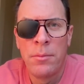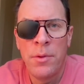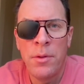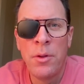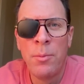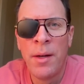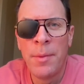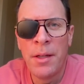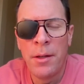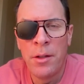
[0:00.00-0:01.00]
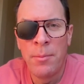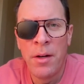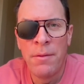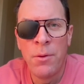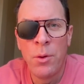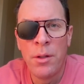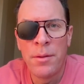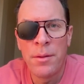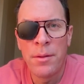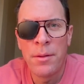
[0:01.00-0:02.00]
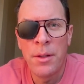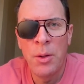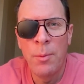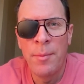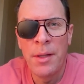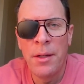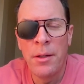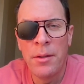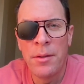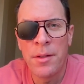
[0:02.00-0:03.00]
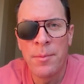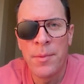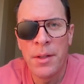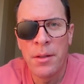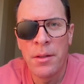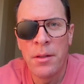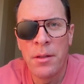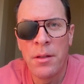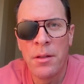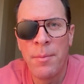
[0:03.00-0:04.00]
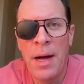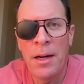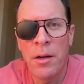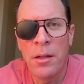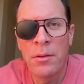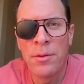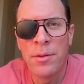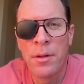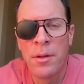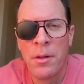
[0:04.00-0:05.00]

So you might be hearing my voice, you might be hearing something in the background.